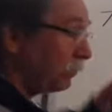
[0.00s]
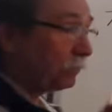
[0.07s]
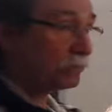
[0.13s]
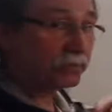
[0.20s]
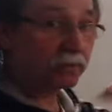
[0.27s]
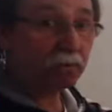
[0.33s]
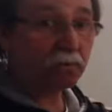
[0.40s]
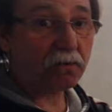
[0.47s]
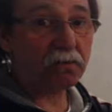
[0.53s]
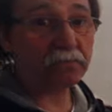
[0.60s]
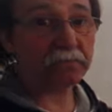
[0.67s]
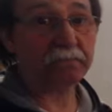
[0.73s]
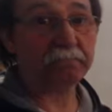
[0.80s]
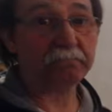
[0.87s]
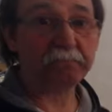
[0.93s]
which are
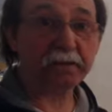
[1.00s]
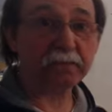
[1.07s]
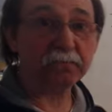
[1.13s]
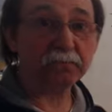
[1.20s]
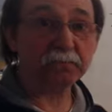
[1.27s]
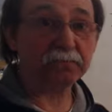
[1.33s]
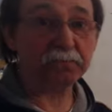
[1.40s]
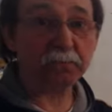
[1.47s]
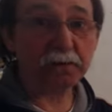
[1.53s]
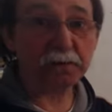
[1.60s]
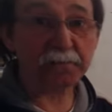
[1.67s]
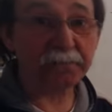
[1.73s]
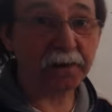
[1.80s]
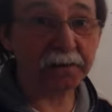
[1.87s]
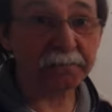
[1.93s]
all equal to
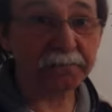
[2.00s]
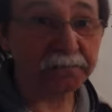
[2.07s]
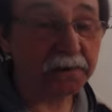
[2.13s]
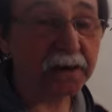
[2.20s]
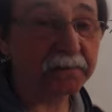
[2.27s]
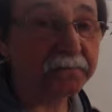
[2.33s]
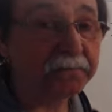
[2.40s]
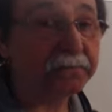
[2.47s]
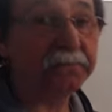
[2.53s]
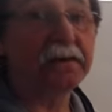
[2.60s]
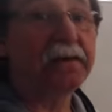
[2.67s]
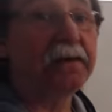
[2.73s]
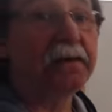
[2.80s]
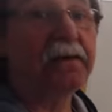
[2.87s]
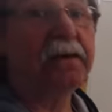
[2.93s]
25
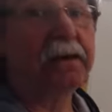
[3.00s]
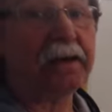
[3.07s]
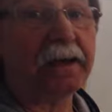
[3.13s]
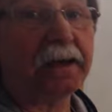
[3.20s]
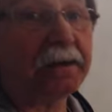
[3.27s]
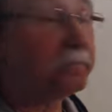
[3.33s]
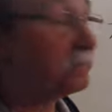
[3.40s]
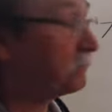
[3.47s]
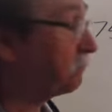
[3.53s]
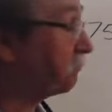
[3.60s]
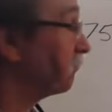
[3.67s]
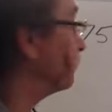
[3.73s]
cents, and